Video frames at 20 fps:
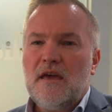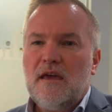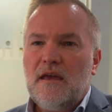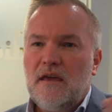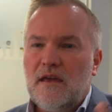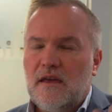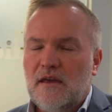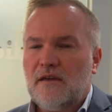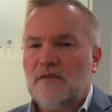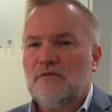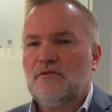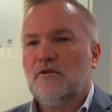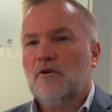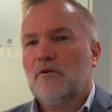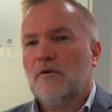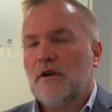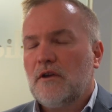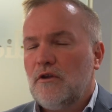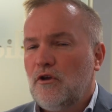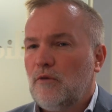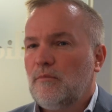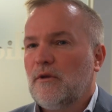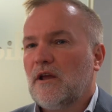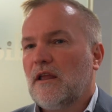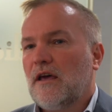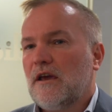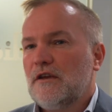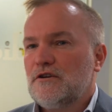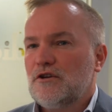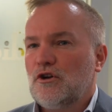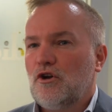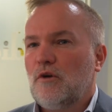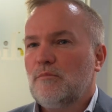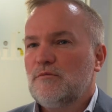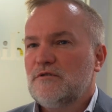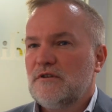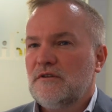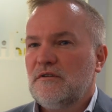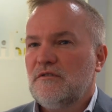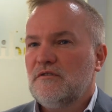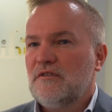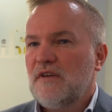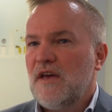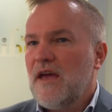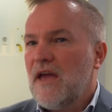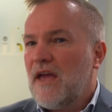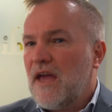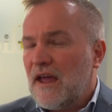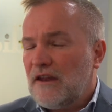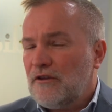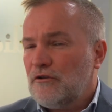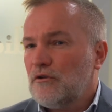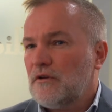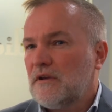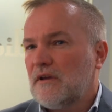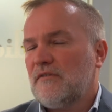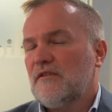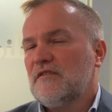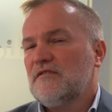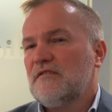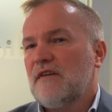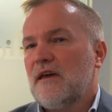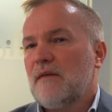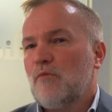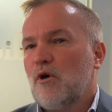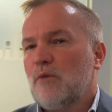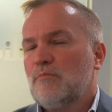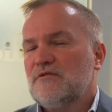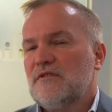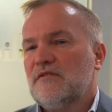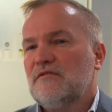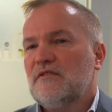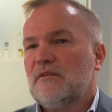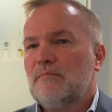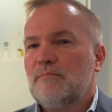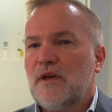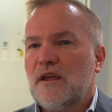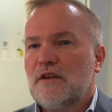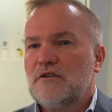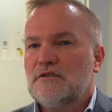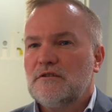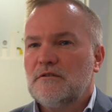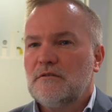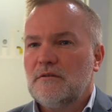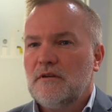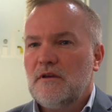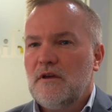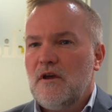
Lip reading: here's your accumulation options and you get the same options in pension.